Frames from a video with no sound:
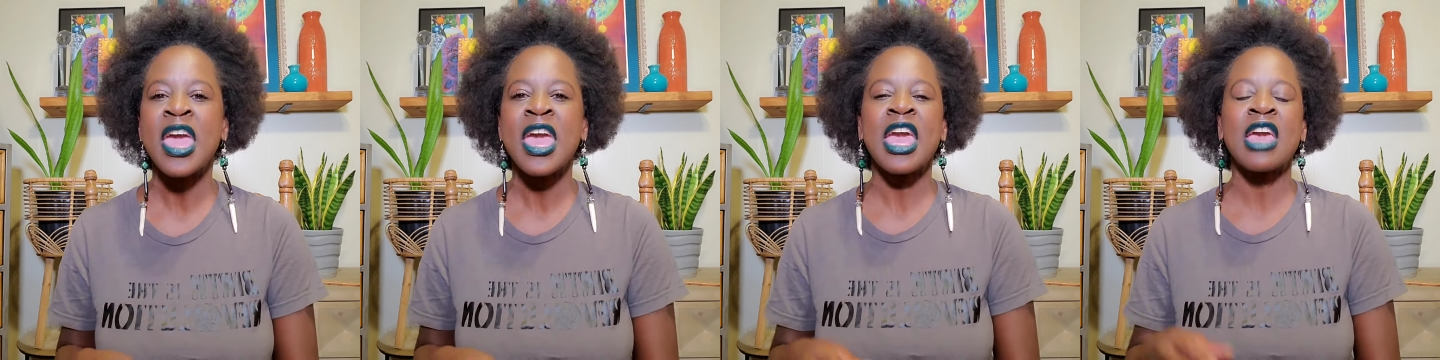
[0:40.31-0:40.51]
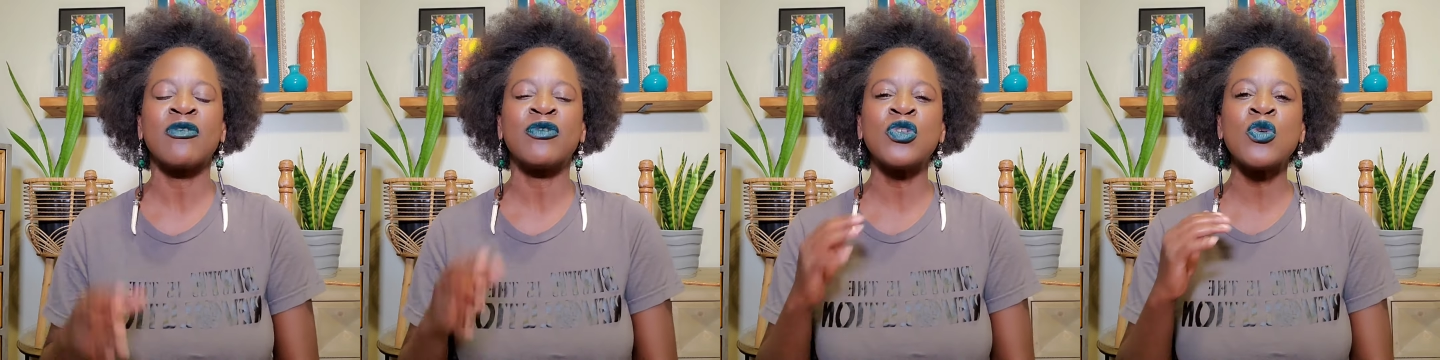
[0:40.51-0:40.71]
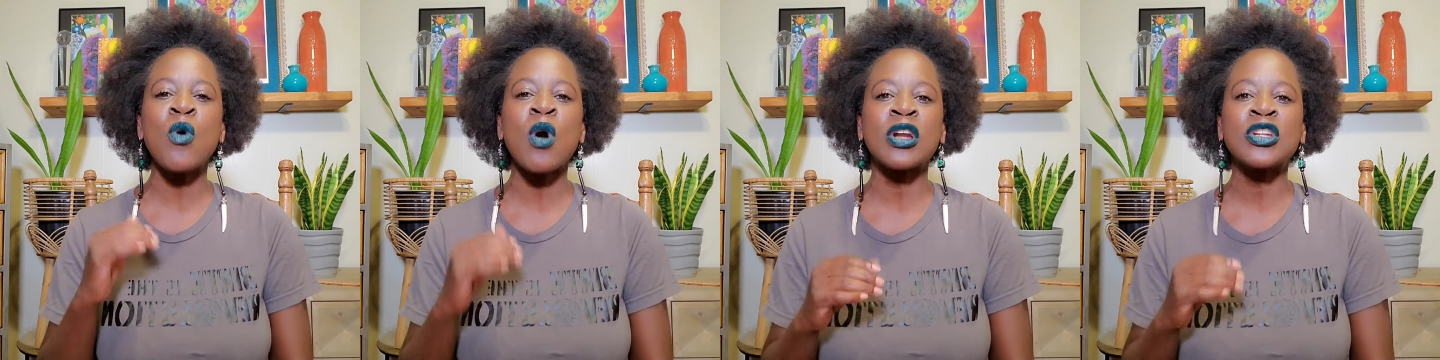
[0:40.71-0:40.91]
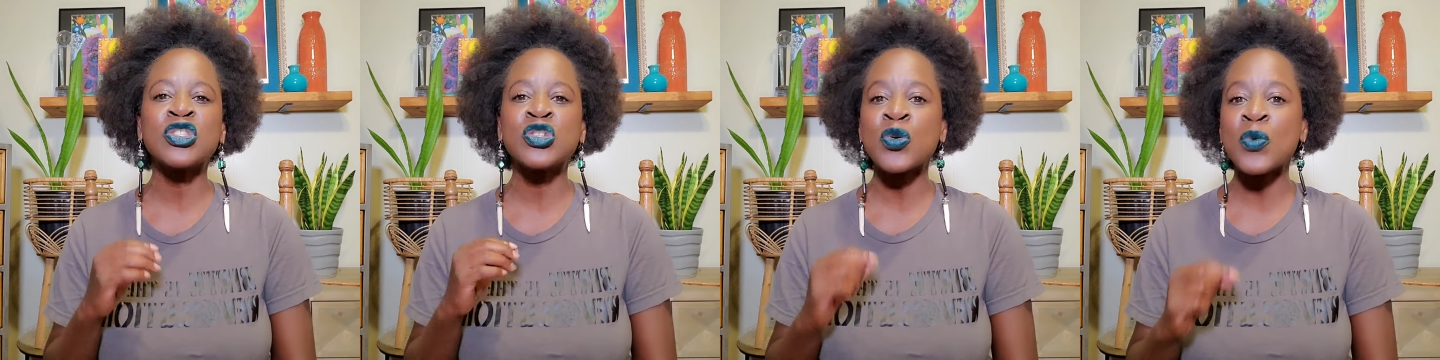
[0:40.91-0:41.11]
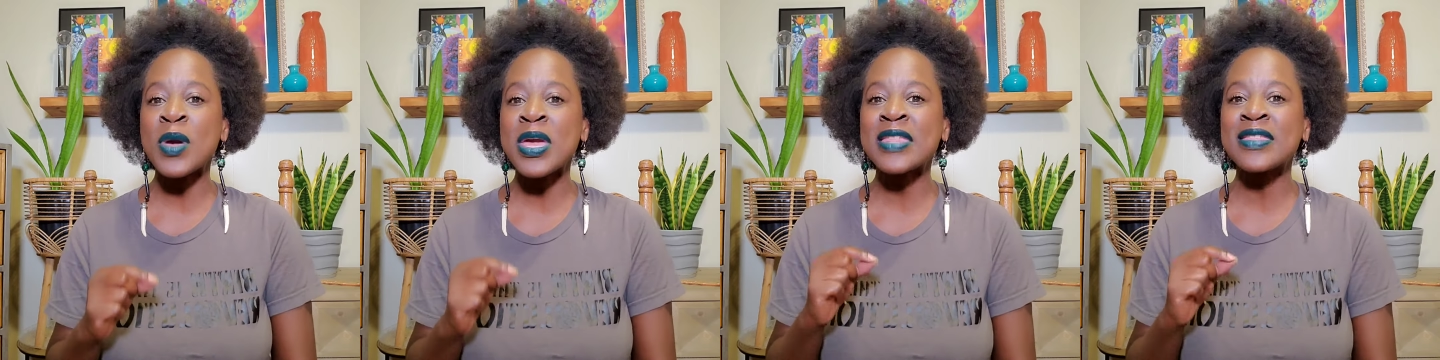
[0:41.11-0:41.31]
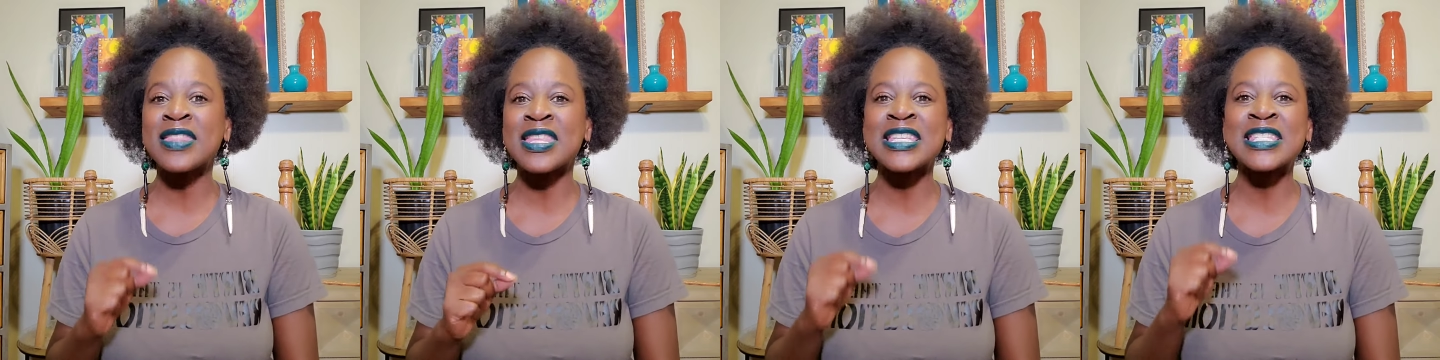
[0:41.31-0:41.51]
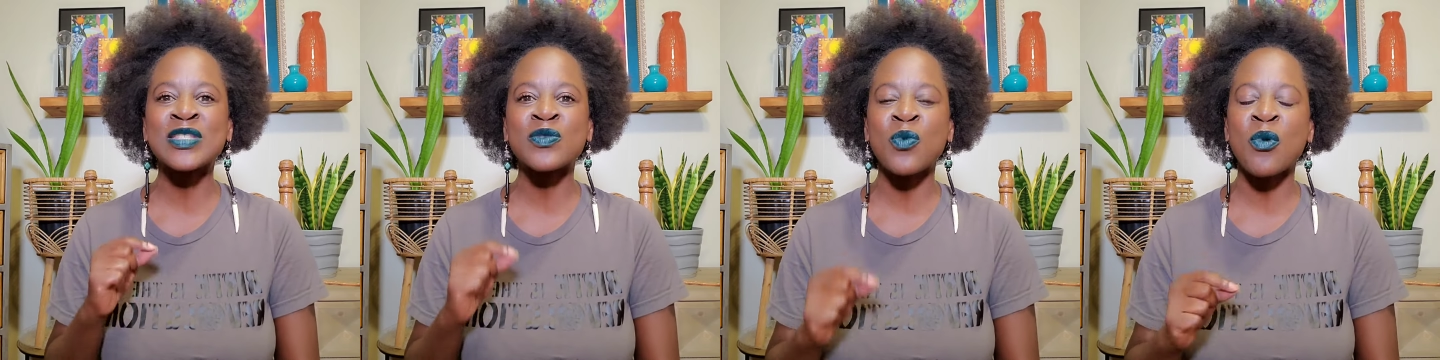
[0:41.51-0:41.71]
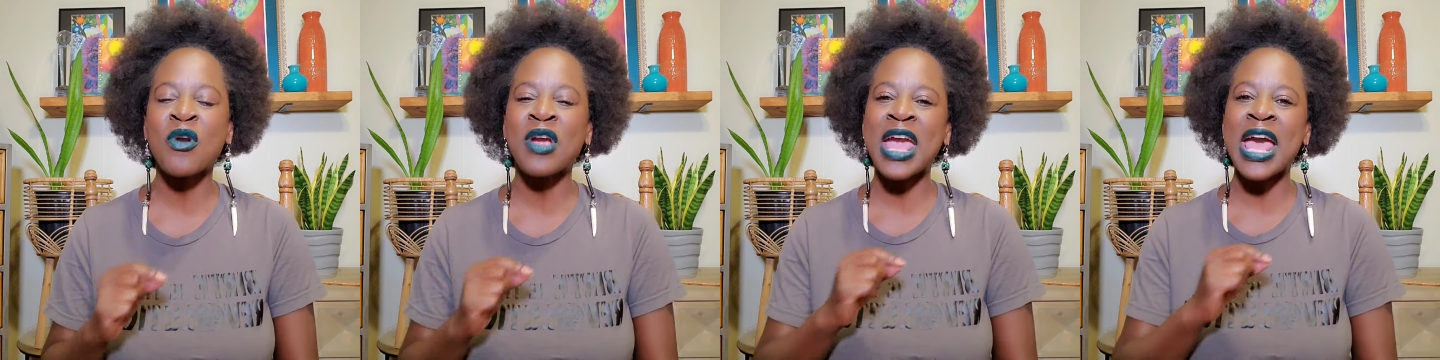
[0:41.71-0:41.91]
if you are doing this
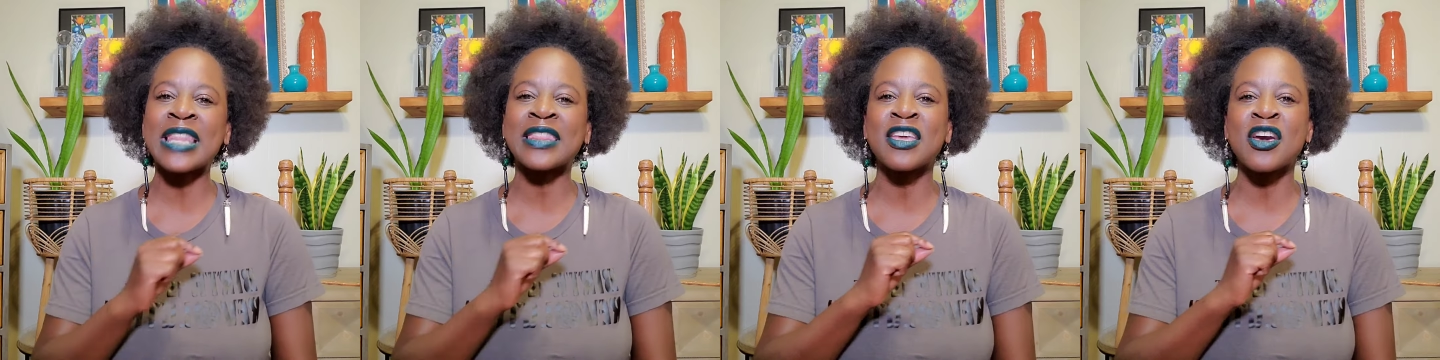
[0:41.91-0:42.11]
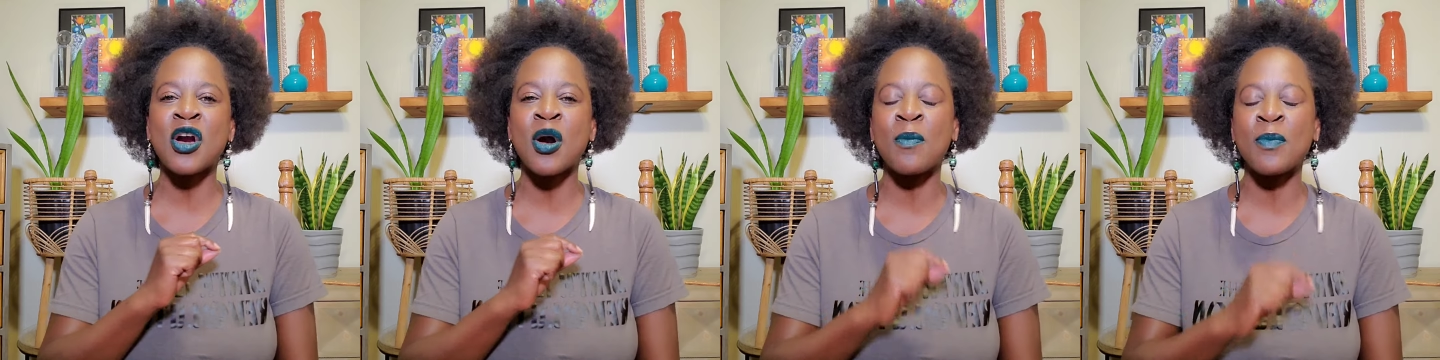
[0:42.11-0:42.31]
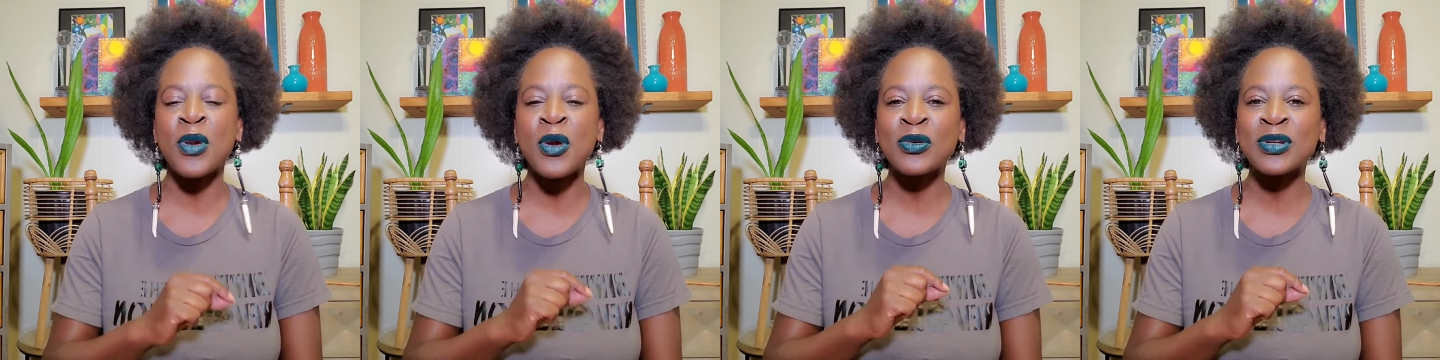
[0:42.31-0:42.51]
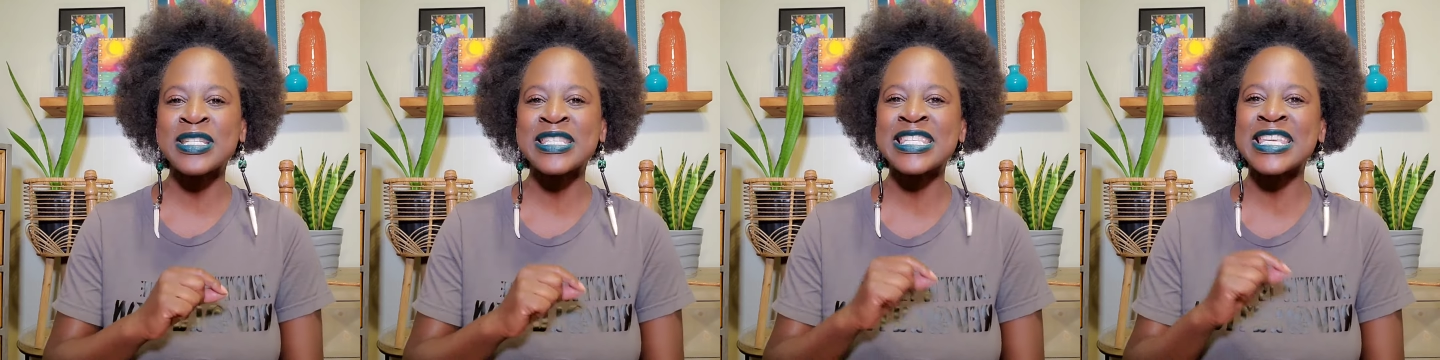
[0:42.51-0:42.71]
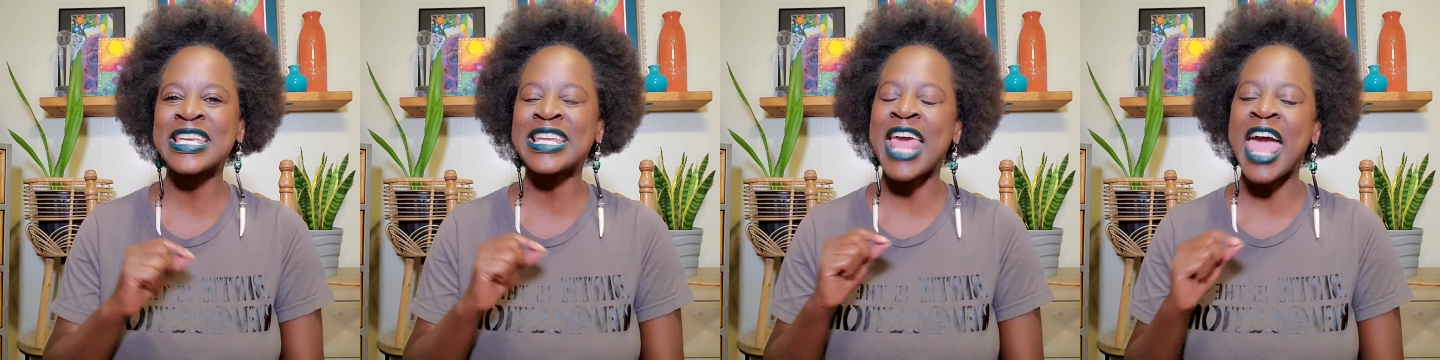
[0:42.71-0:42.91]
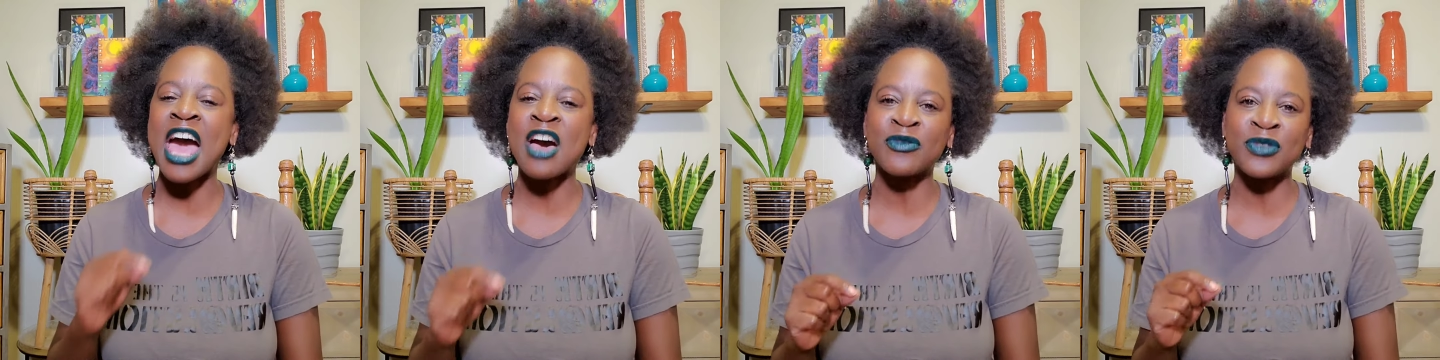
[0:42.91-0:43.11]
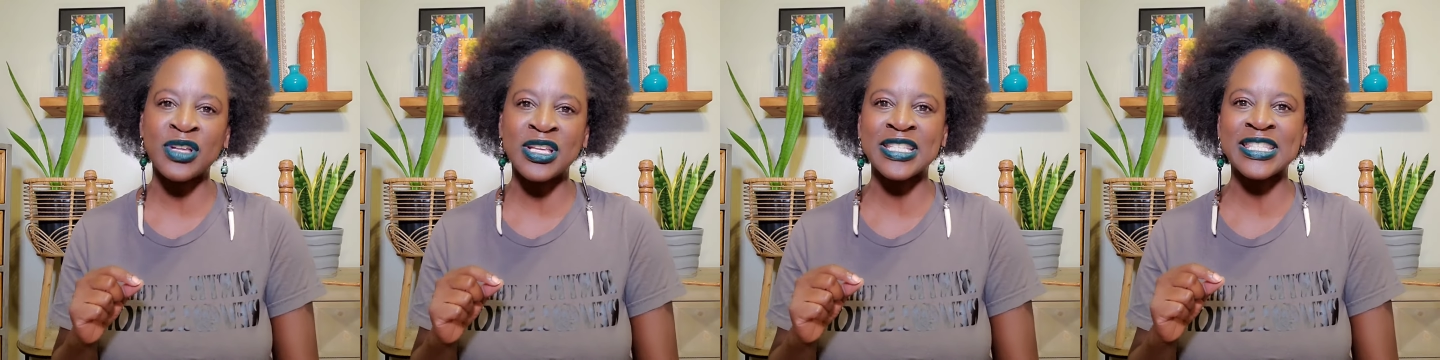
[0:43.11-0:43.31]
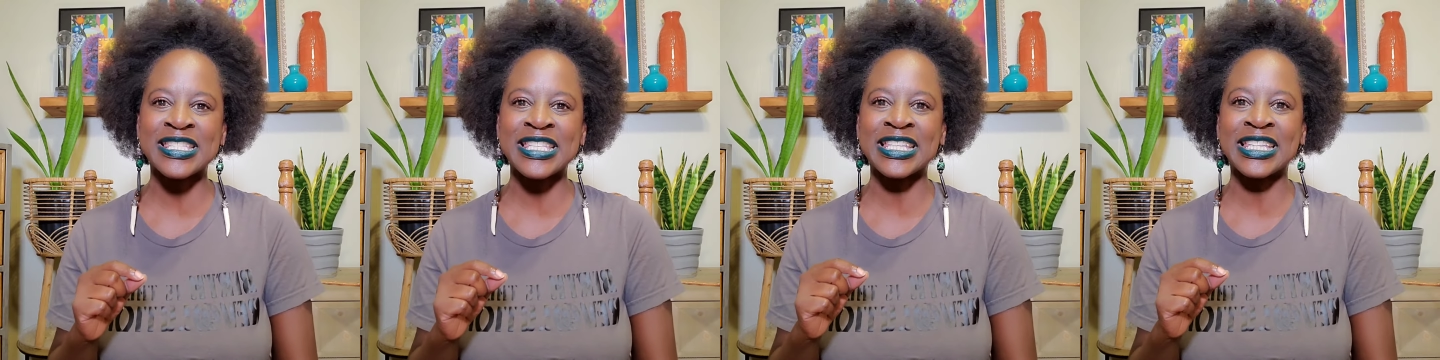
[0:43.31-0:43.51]
work at the community and
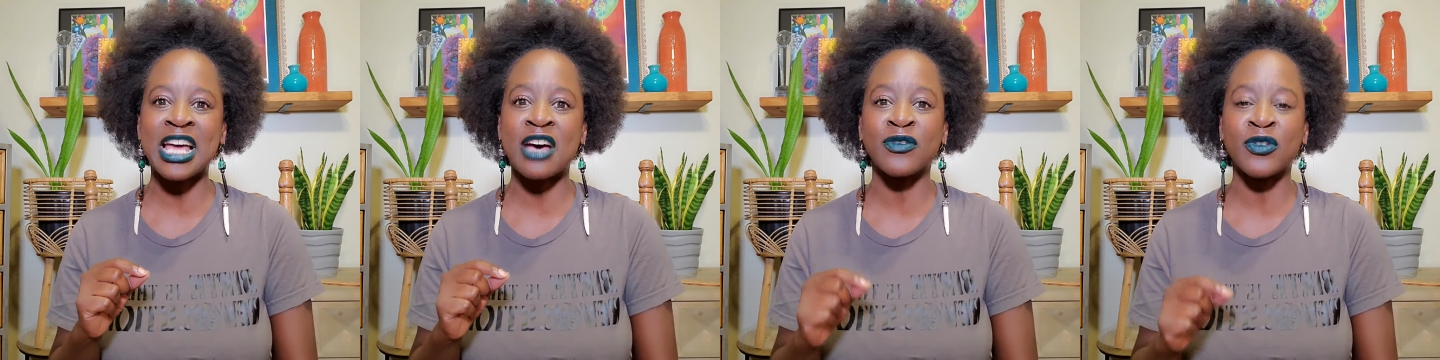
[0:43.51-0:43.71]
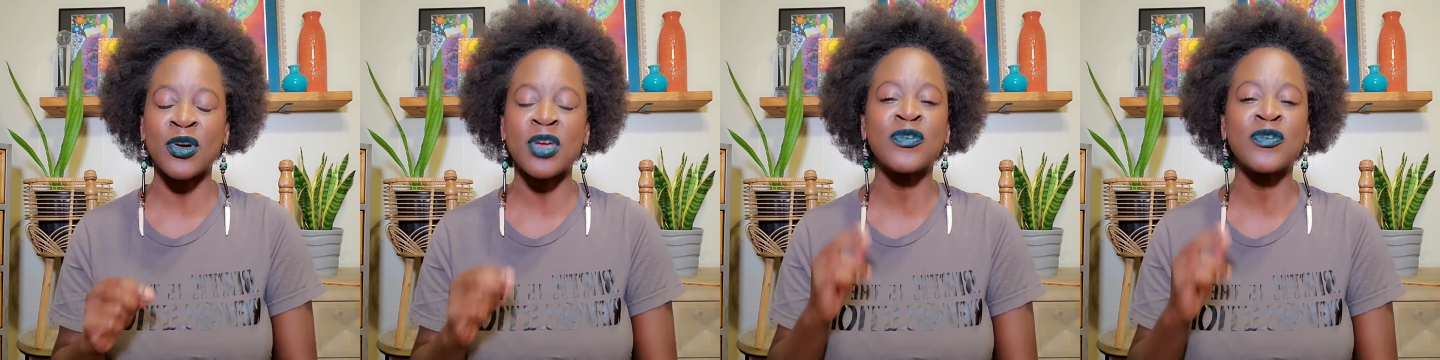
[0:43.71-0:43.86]
advocacy level,